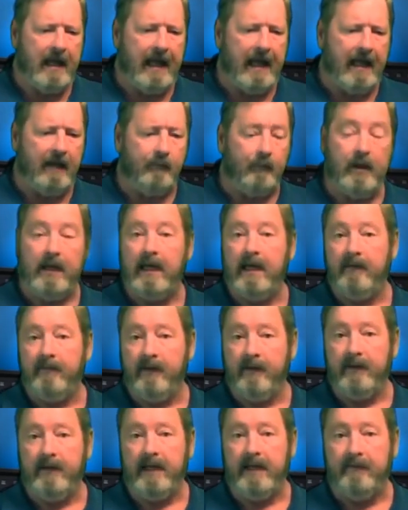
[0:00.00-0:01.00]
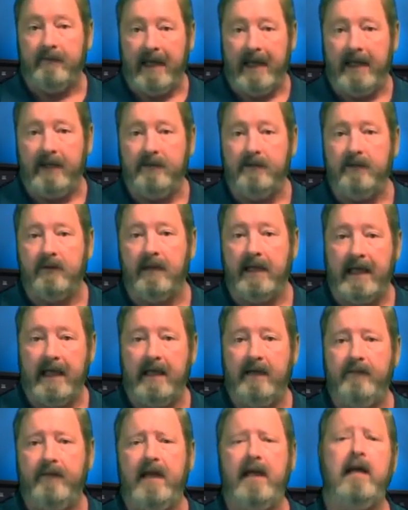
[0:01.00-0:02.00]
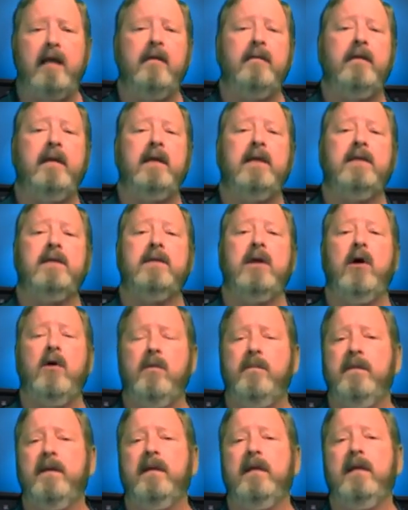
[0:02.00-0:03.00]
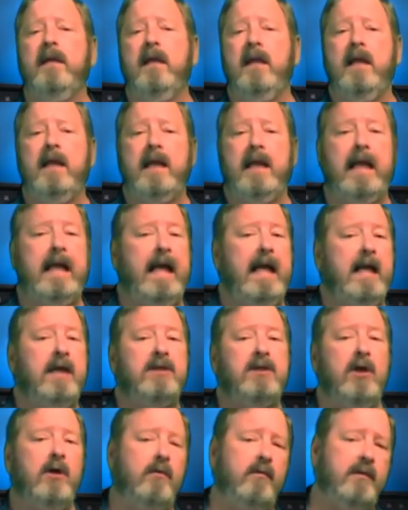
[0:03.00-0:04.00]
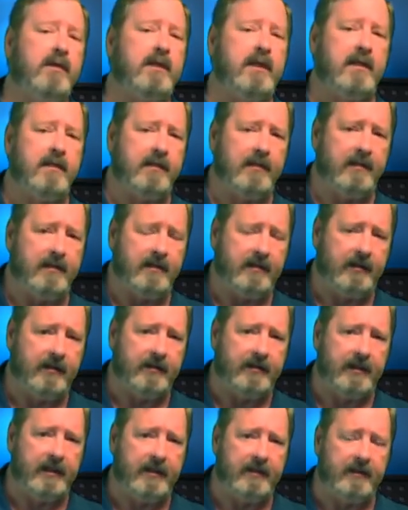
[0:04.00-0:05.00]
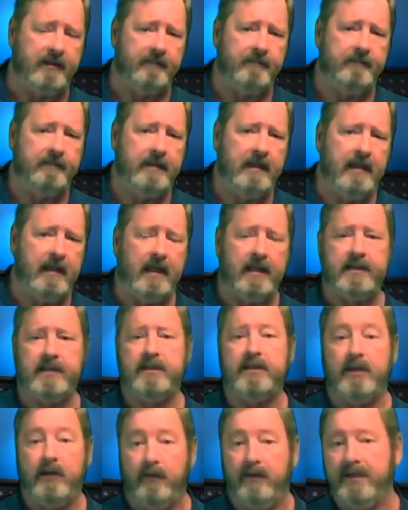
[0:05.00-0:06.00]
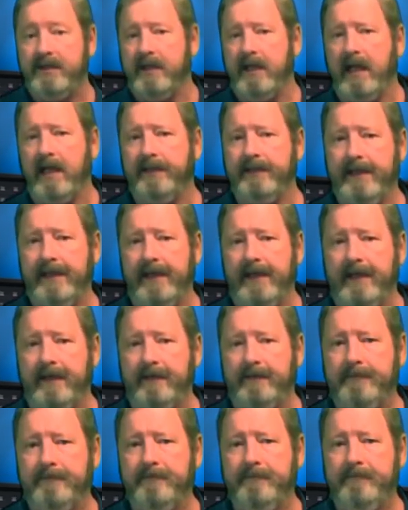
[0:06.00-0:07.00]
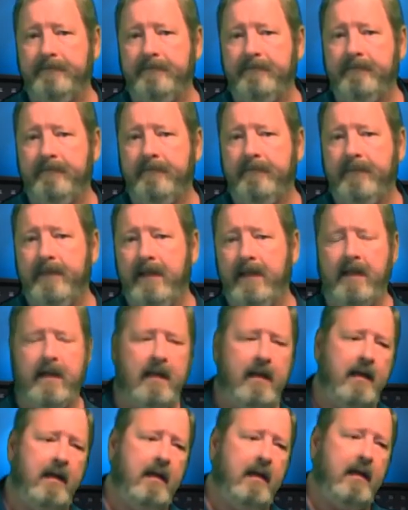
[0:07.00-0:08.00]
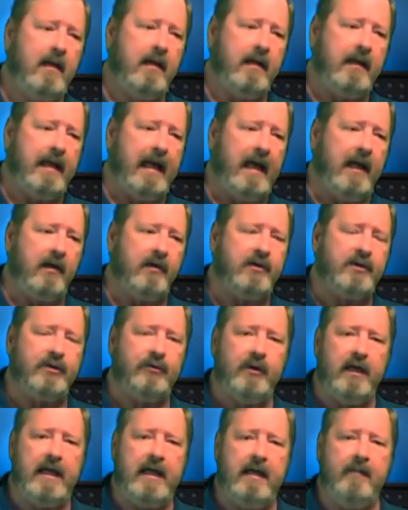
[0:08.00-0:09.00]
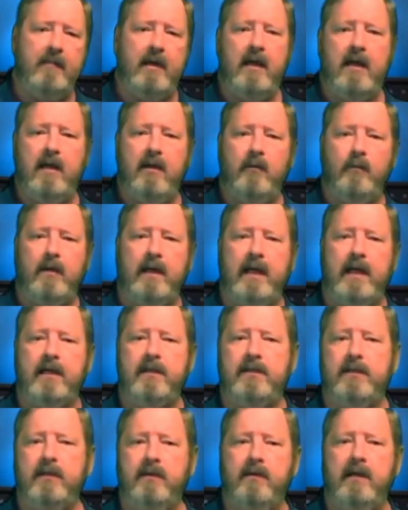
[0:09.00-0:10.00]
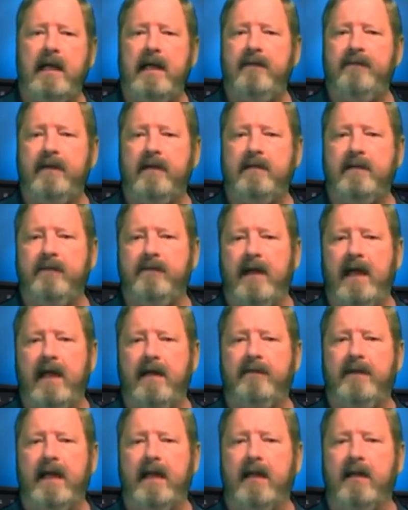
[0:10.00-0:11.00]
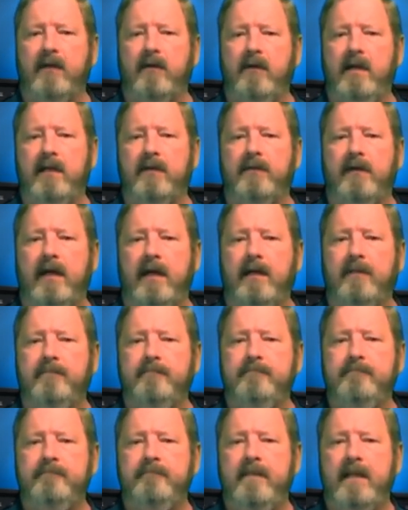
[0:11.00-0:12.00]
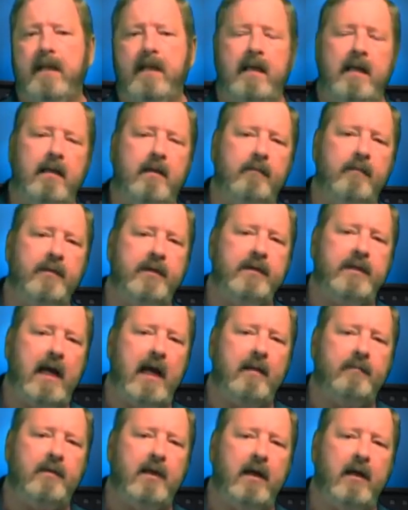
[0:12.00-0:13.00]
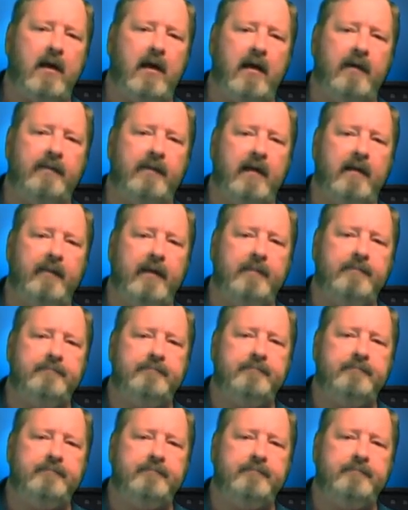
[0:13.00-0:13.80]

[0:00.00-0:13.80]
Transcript: And whenever the manual hand valve is open, it adds no resistance to the system. It's as though it's not there. Downstream, we get to a 55-gallon oil drum with the top cut off of it.